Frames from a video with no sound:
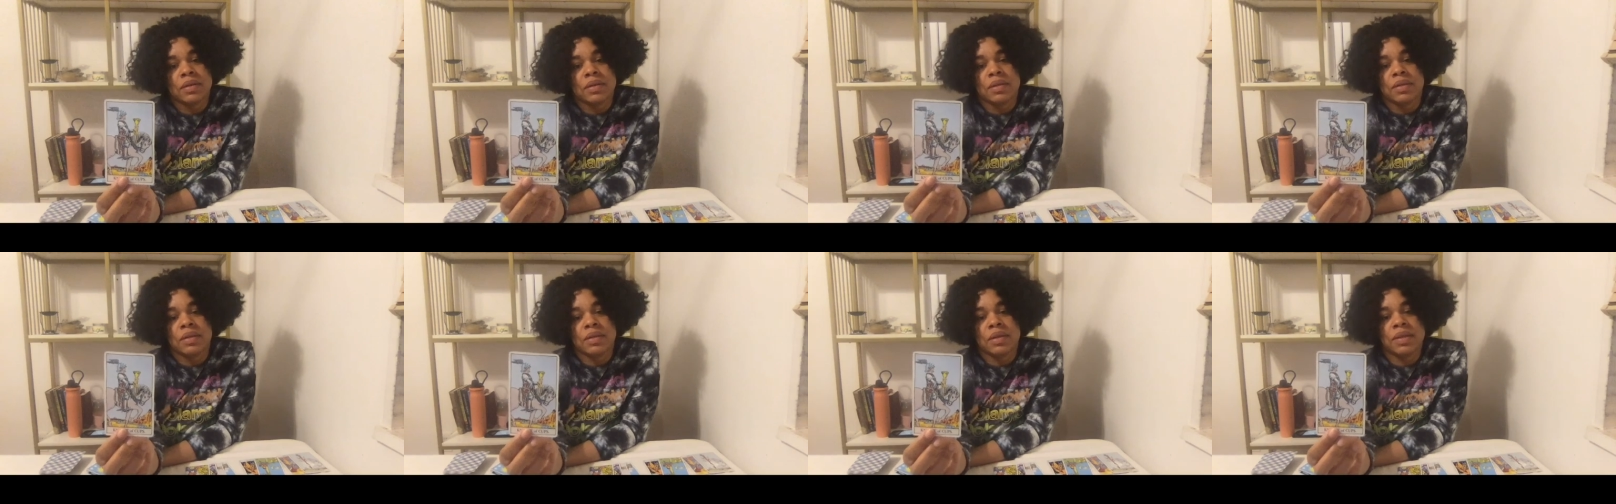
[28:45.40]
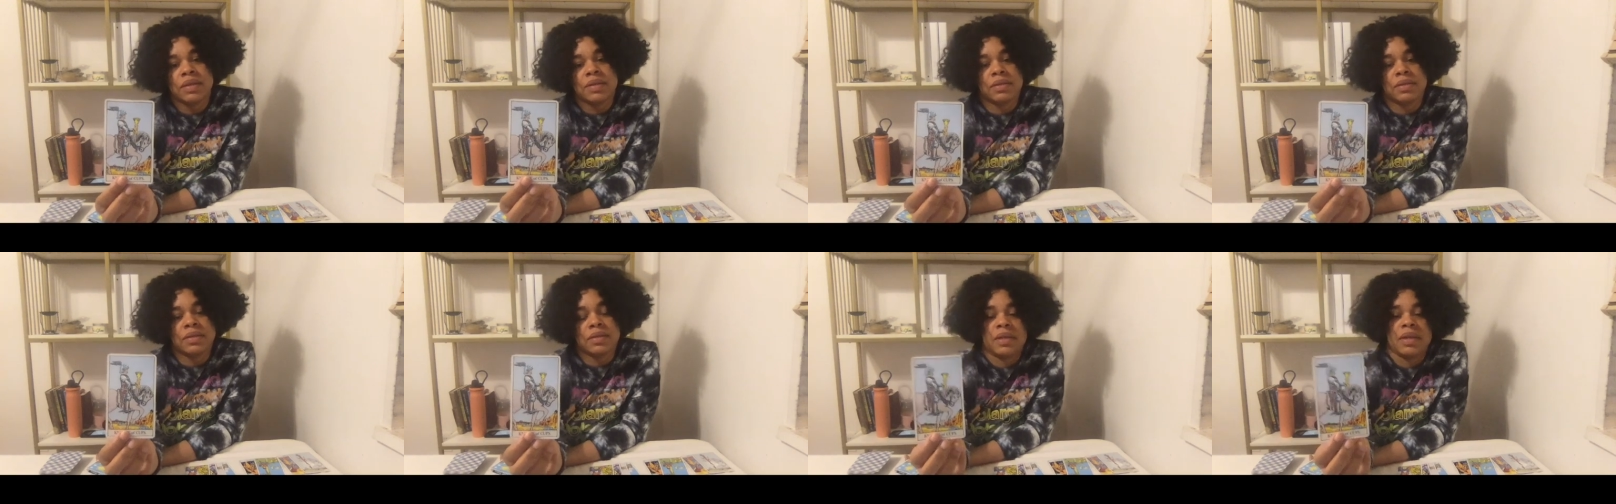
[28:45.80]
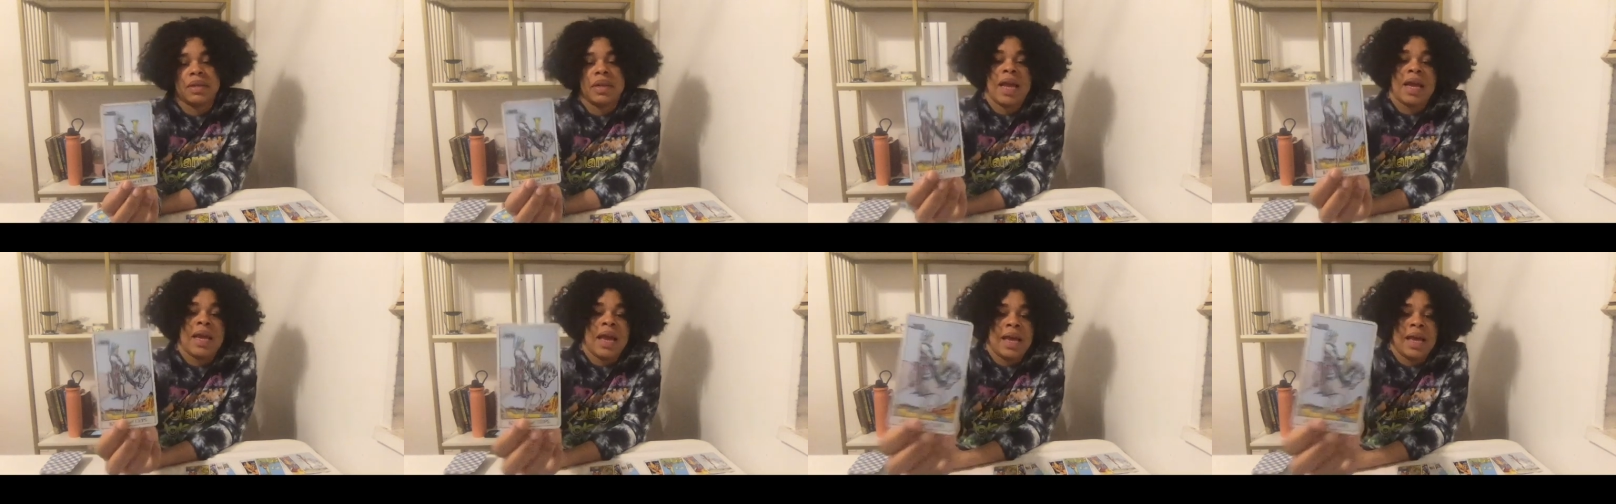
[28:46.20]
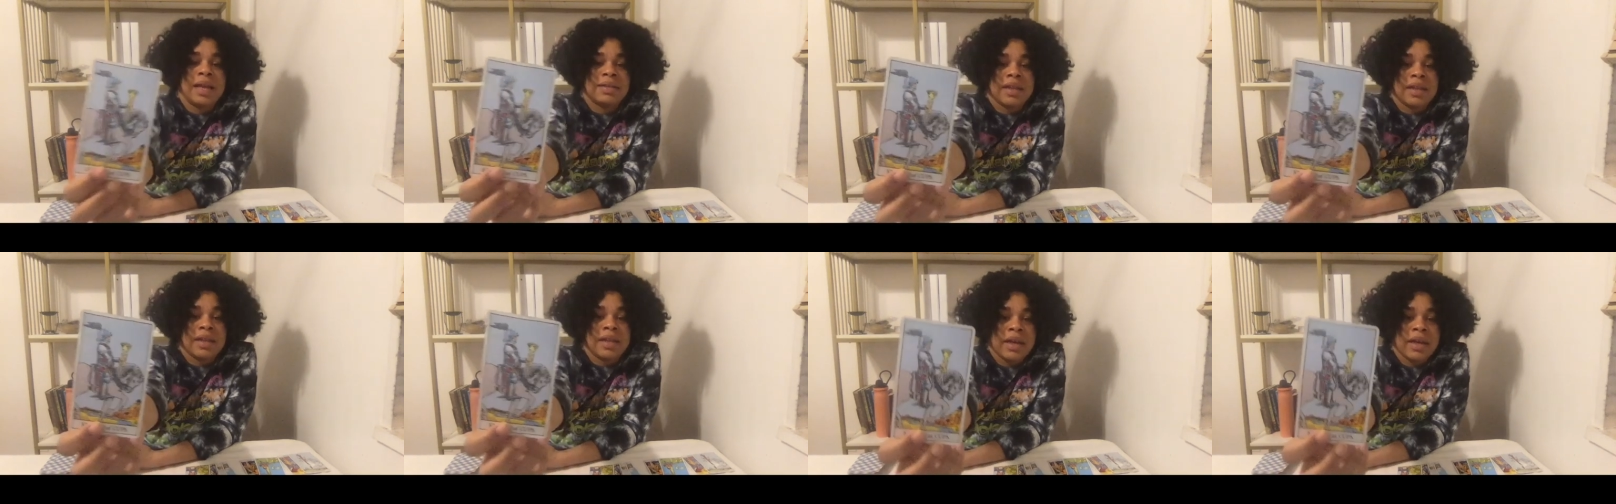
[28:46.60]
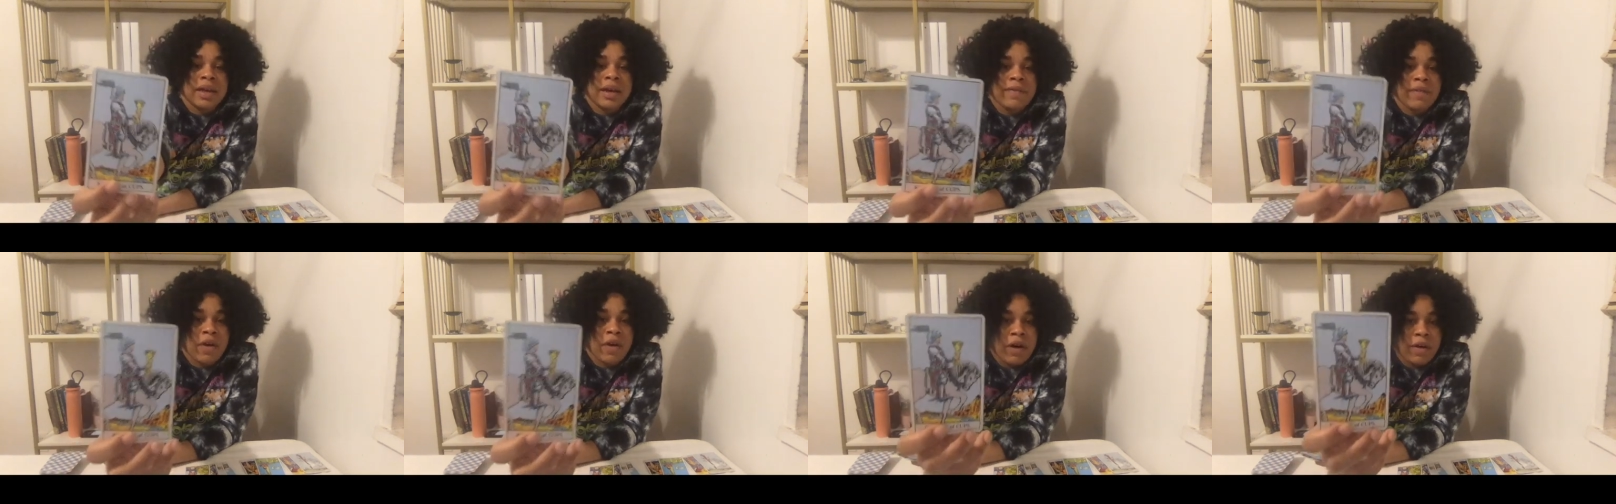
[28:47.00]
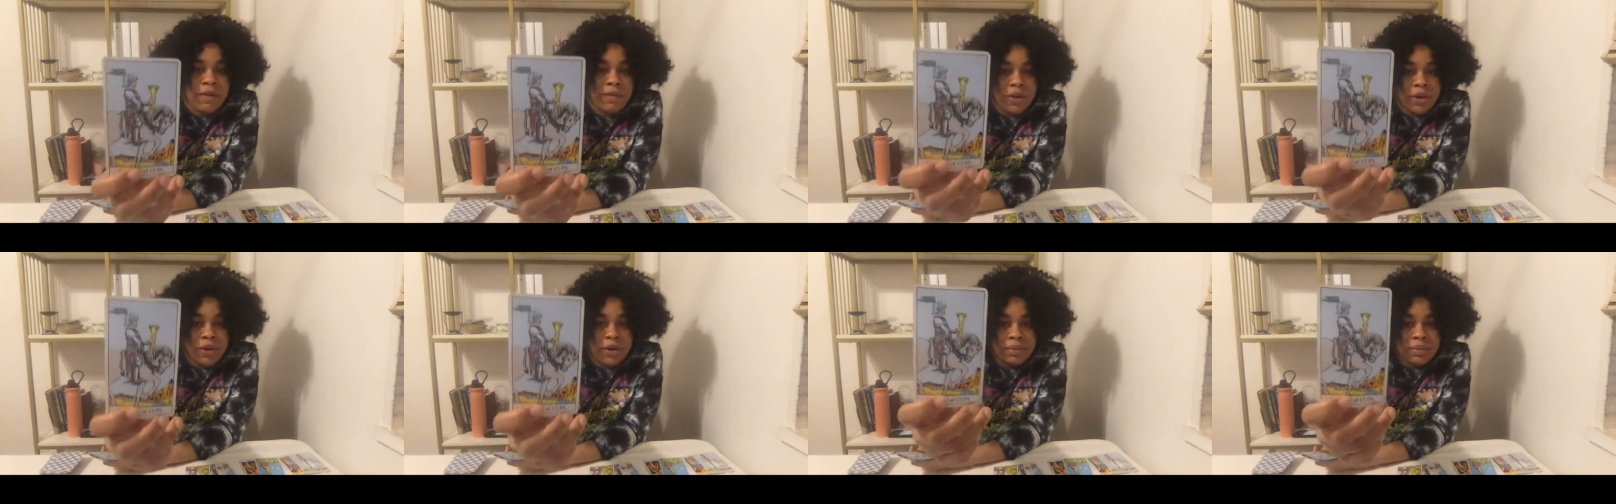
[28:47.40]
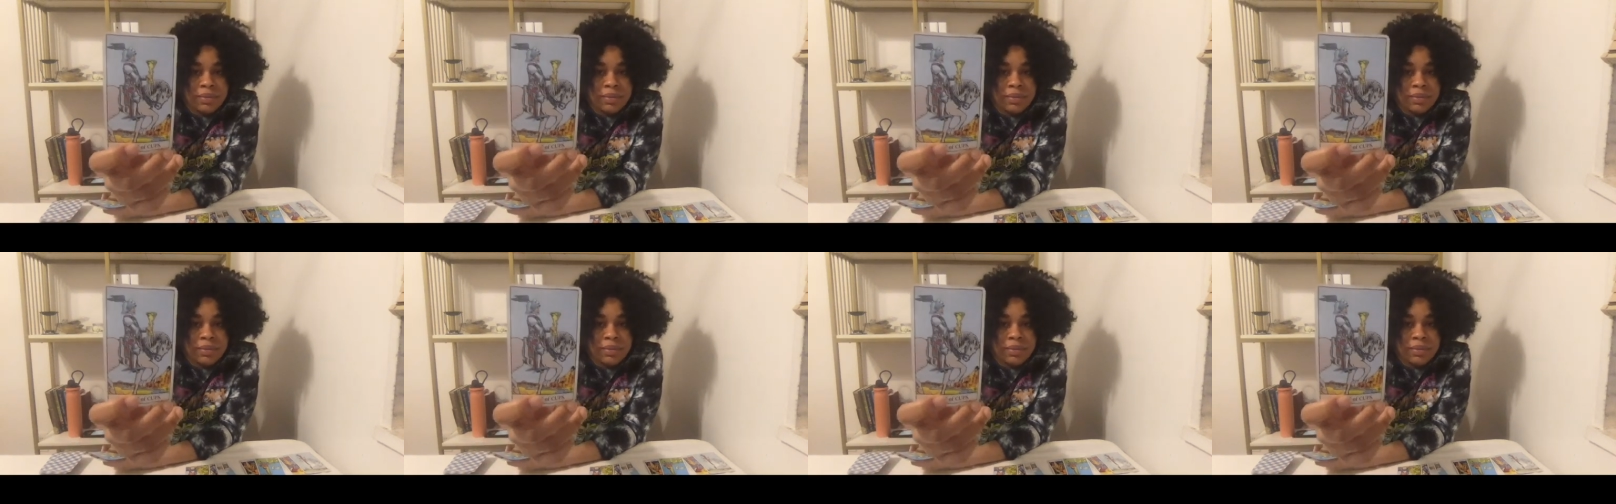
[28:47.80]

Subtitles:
This Knight has a love offer.